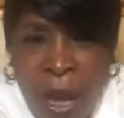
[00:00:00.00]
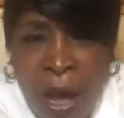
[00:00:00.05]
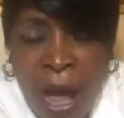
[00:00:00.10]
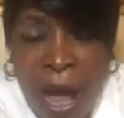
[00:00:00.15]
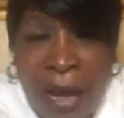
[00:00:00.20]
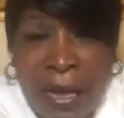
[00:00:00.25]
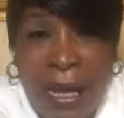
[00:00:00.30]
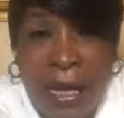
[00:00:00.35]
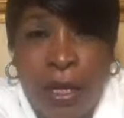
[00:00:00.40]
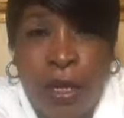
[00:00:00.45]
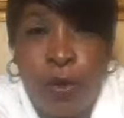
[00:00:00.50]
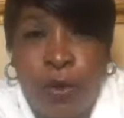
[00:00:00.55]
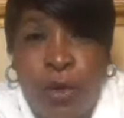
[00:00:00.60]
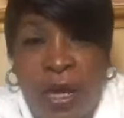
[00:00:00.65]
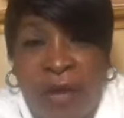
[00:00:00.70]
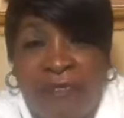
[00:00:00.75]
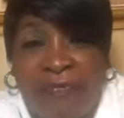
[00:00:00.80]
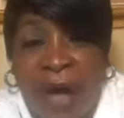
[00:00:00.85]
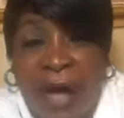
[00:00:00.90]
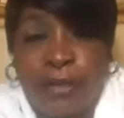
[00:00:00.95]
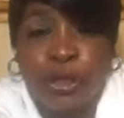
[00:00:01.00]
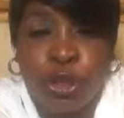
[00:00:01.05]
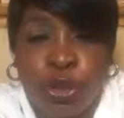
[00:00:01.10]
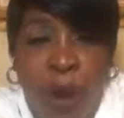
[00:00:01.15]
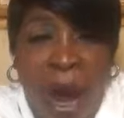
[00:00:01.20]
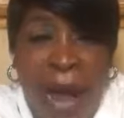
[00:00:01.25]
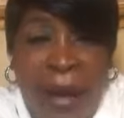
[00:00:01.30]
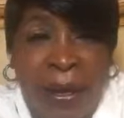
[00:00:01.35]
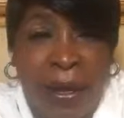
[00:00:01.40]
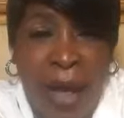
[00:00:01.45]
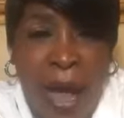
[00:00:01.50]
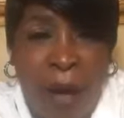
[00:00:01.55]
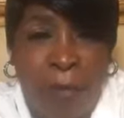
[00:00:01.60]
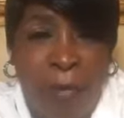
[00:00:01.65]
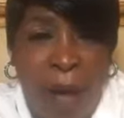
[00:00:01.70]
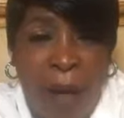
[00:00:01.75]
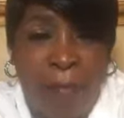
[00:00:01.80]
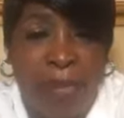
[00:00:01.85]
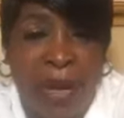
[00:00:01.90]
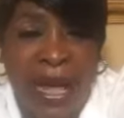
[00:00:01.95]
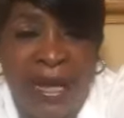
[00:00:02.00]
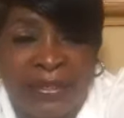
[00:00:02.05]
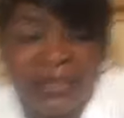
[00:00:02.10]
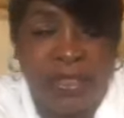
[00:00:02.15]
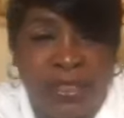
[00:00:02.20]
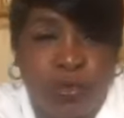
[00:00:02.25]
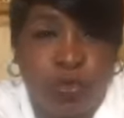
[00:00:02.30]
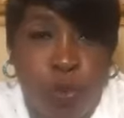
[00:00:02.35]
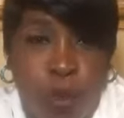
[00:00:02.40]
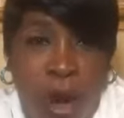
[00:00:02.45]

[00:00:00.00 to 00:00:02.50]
Hallelujah. If I try to count my blessings